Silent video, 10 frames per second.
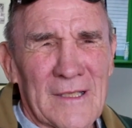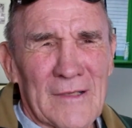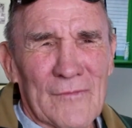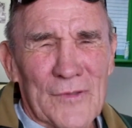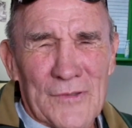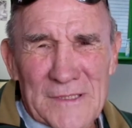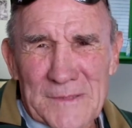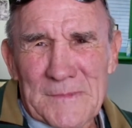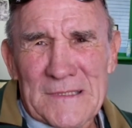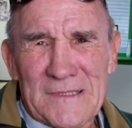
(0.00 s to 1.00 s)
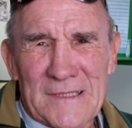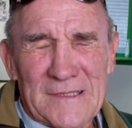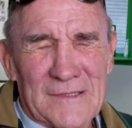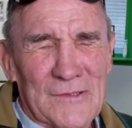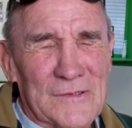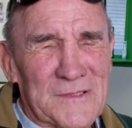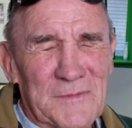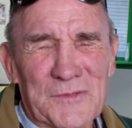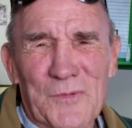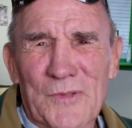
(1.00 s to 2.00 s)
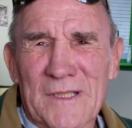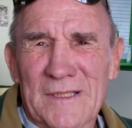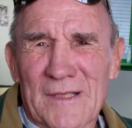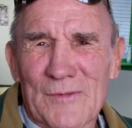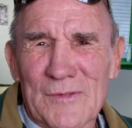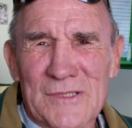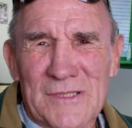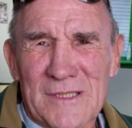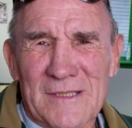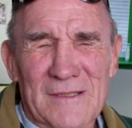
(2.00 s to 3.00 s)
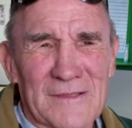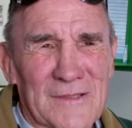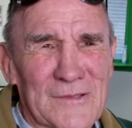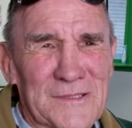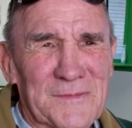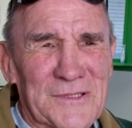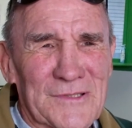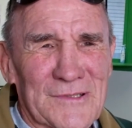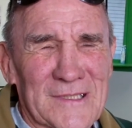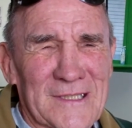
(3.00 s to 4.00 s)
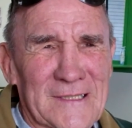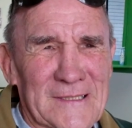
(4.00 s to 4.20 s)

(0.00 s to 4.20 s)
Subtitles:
for Christmas. And Christmas morning, they were sitting there on the Christmas tree,